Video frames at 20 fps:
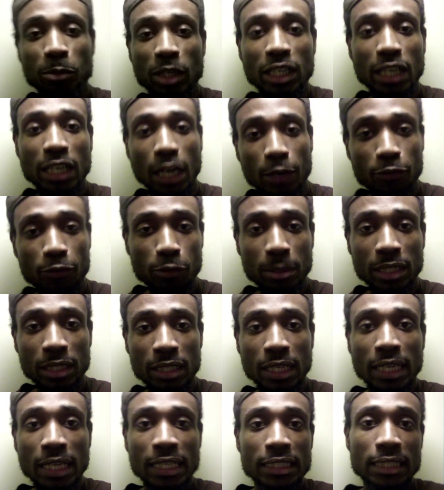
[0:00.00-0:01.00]
the government
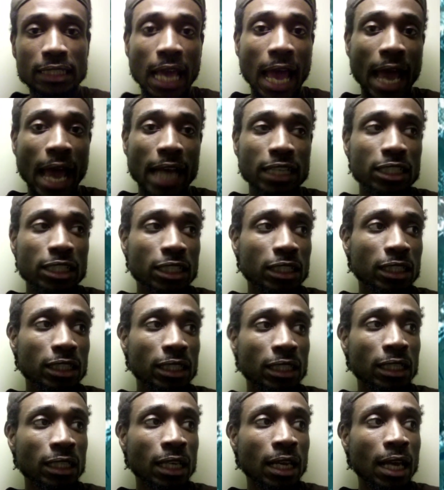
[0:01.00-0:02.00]
to
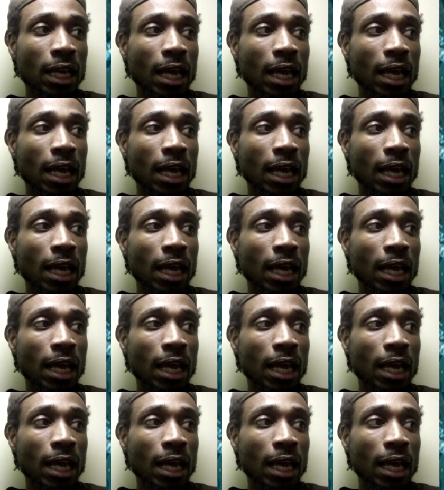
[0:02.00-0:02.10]
actually